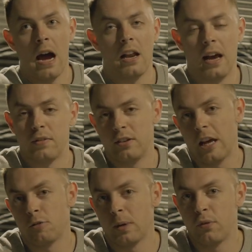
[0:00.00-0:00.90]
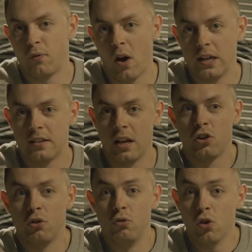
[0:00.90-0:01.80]
And I have to desperately fight
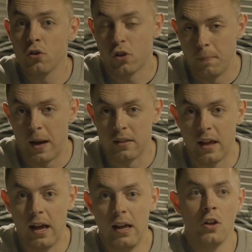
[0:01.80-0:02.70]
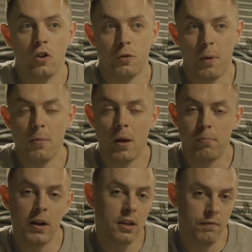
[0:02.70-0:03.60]
to not go back there, despite my
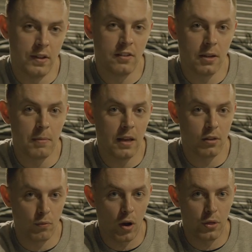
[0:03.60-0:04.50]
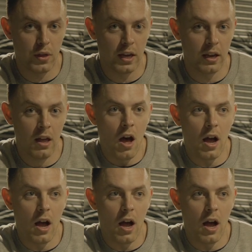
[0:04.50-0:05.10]
brain convincing me it's the right thing.